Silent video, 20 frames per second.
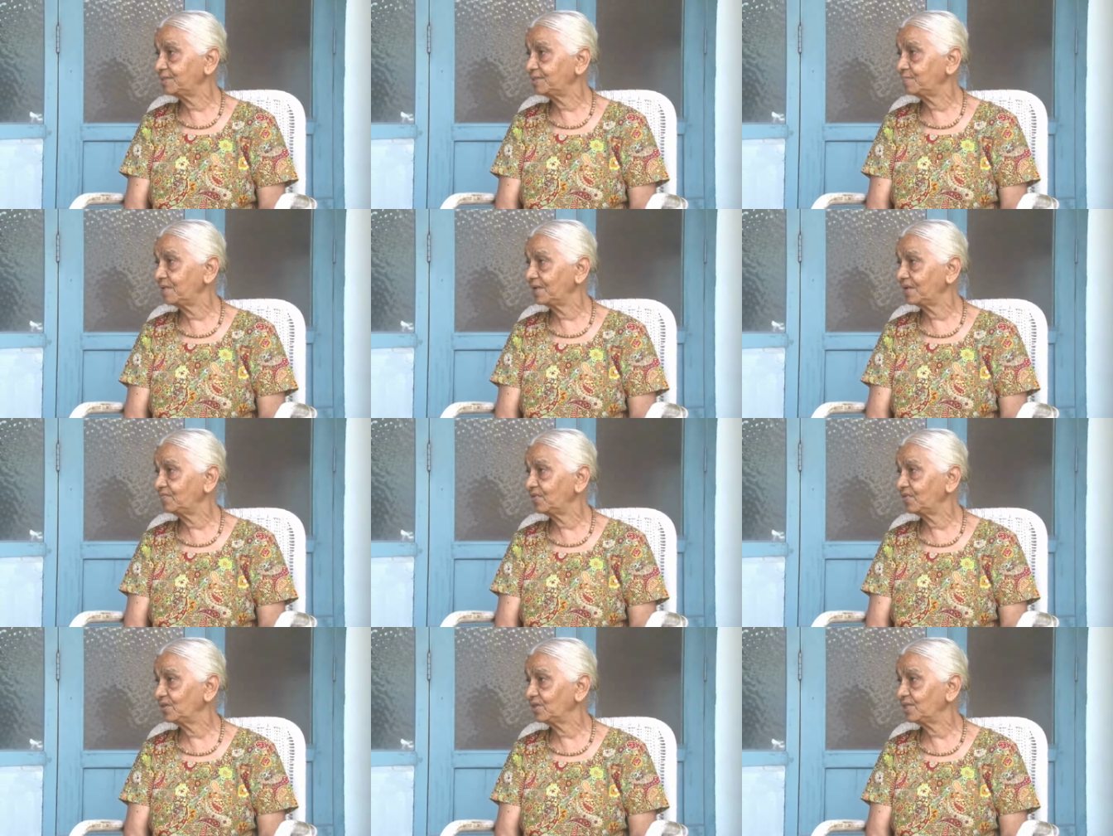my
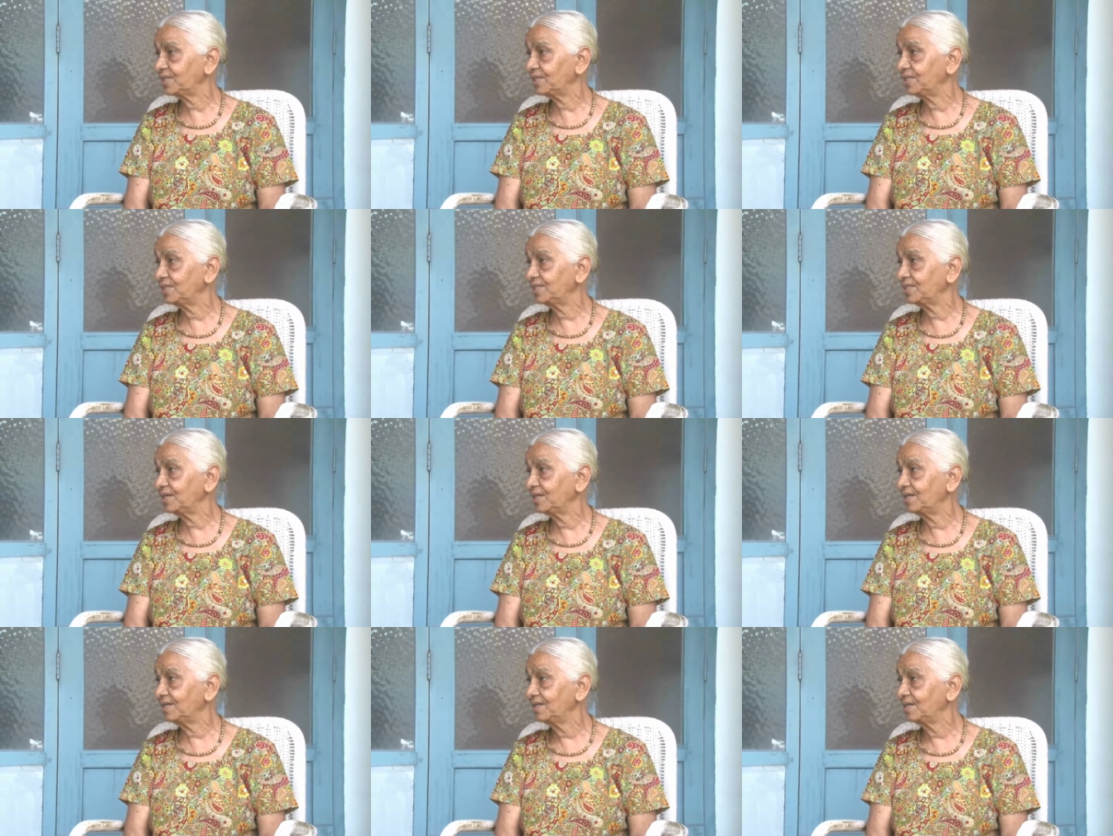first
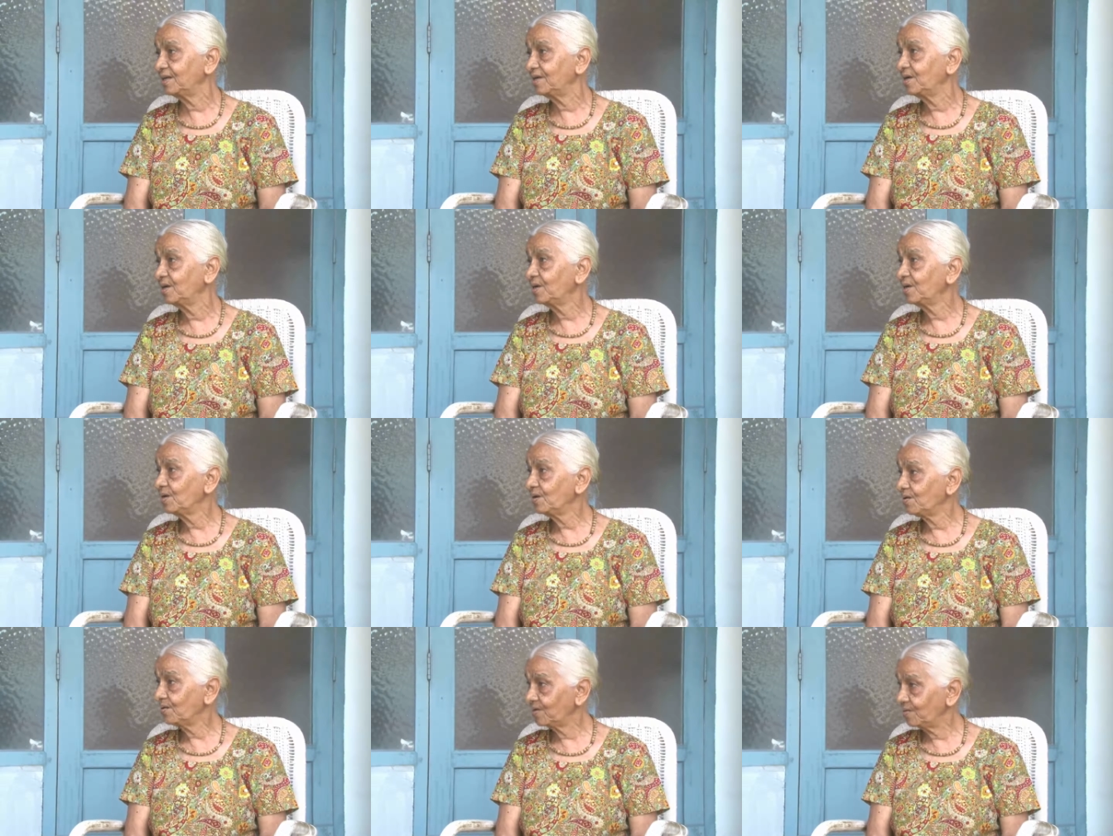teacher,
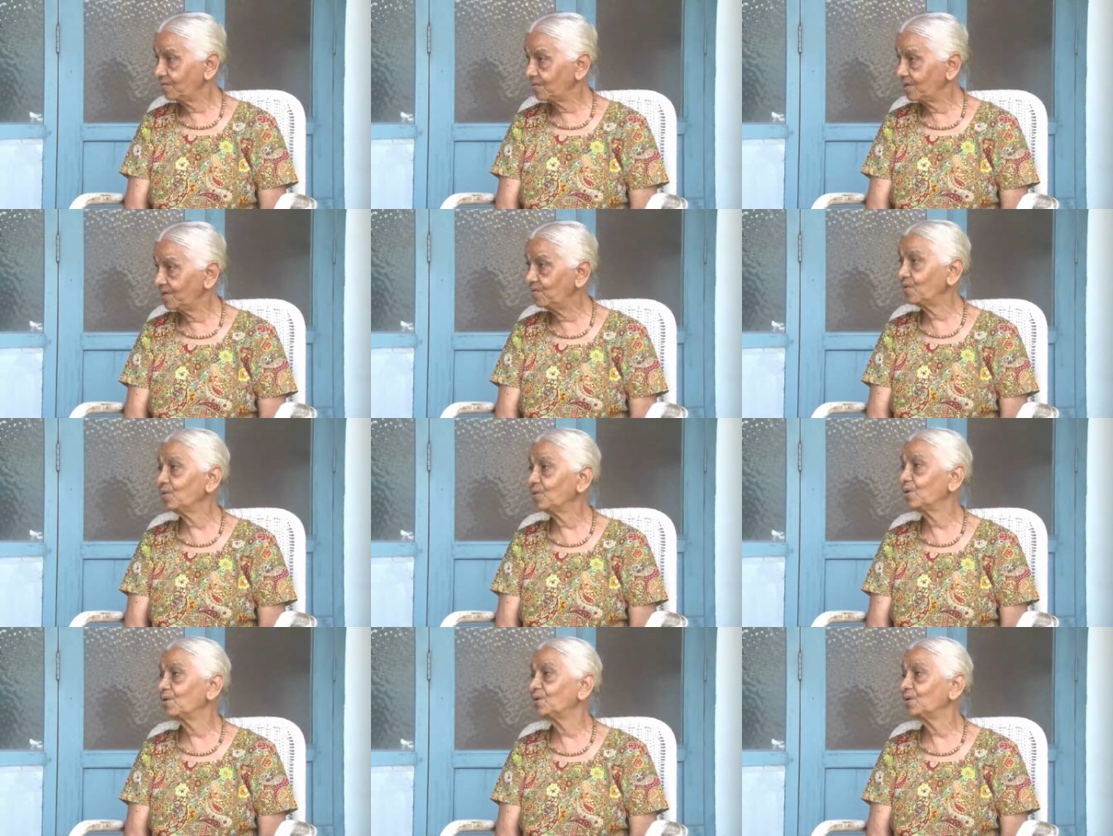he
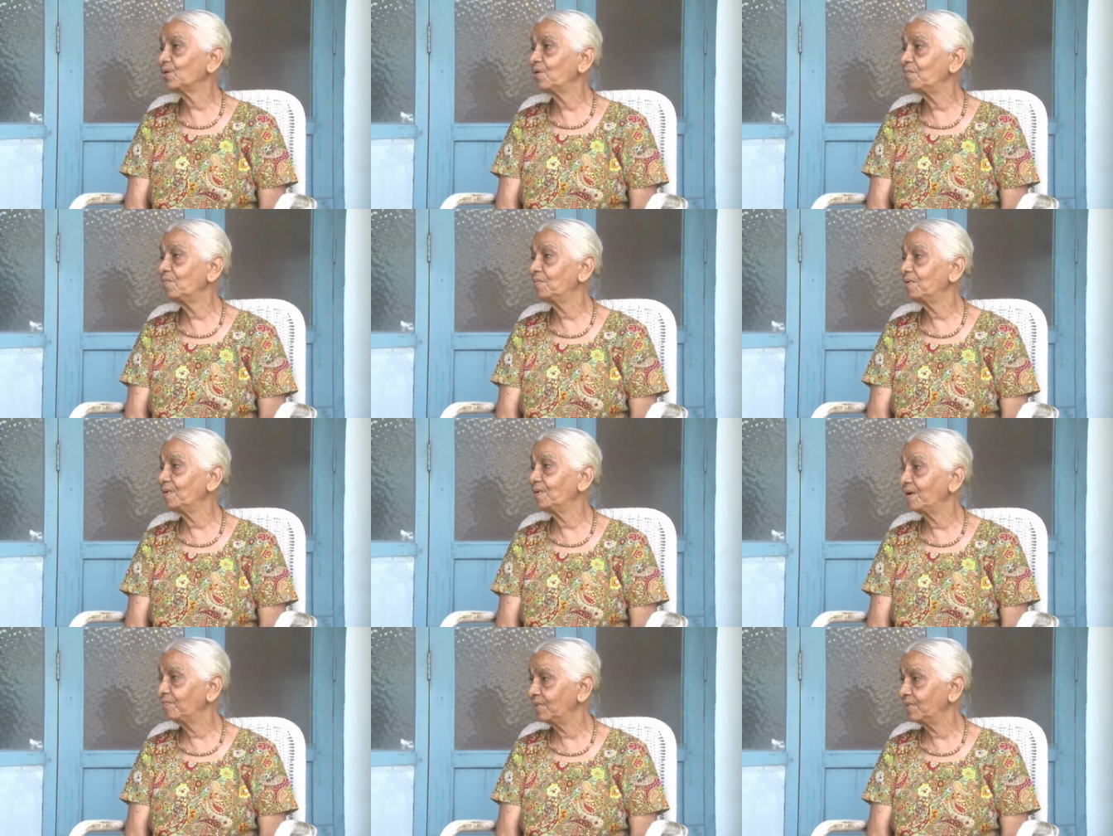was also
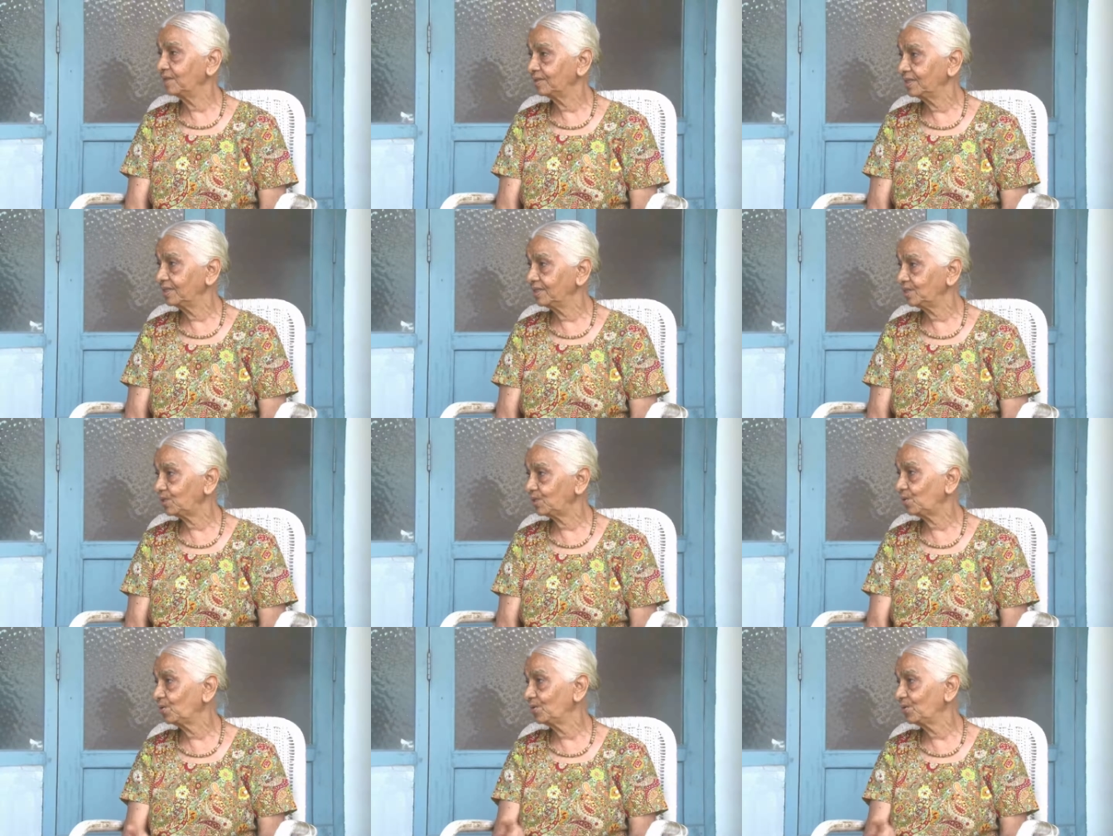among the
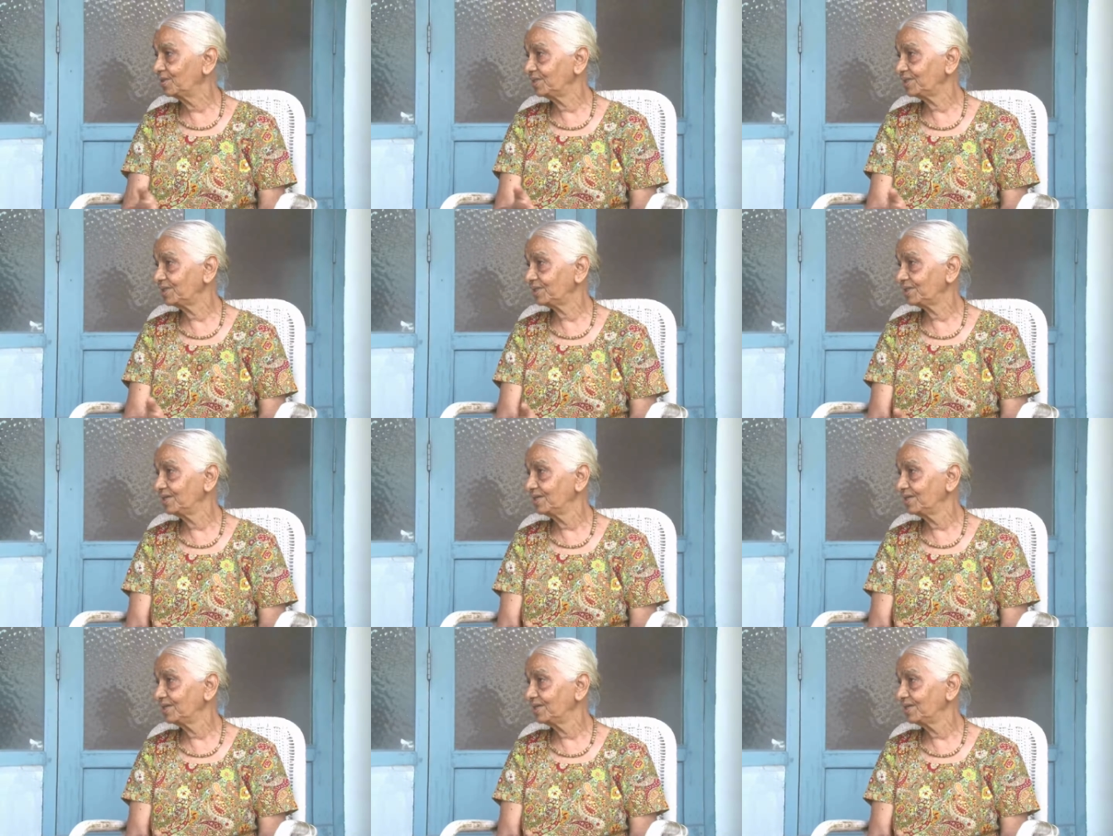students.